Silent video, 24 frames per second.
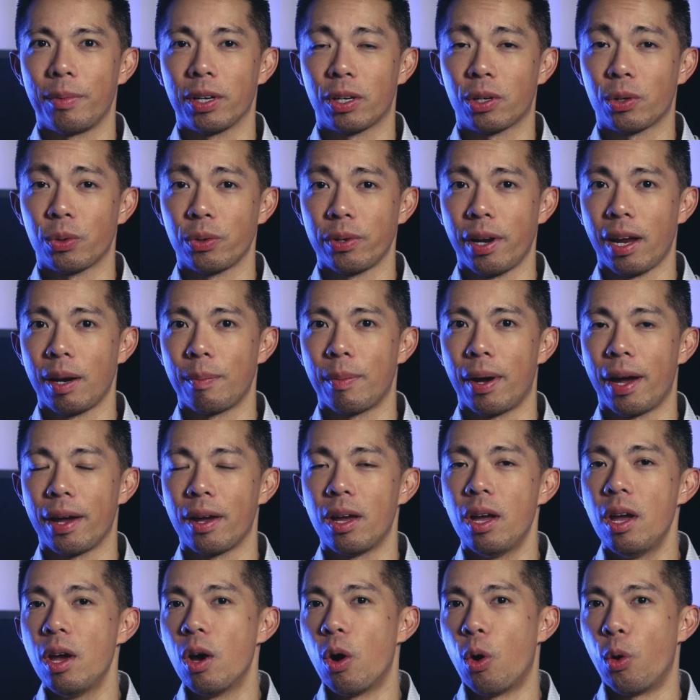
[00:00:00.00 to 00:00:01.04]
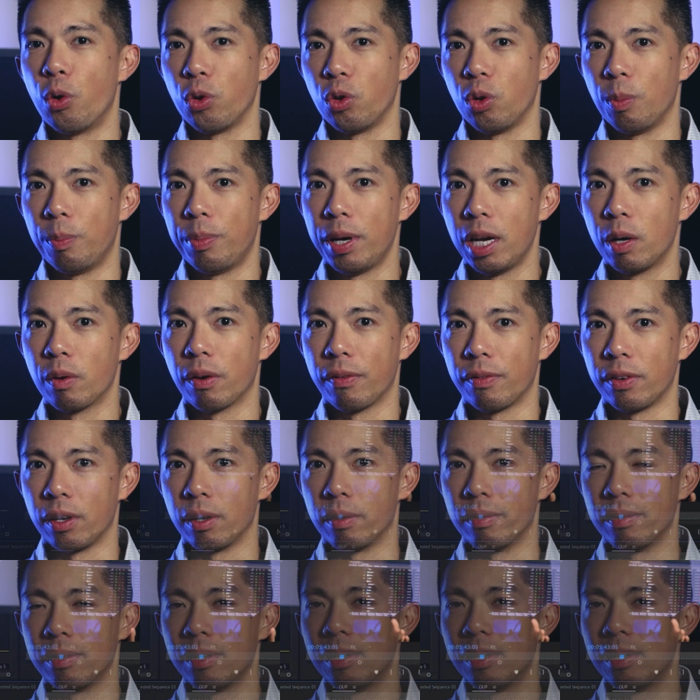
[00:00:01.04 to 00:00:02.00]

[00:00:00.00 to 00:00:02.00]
to create my OUP review.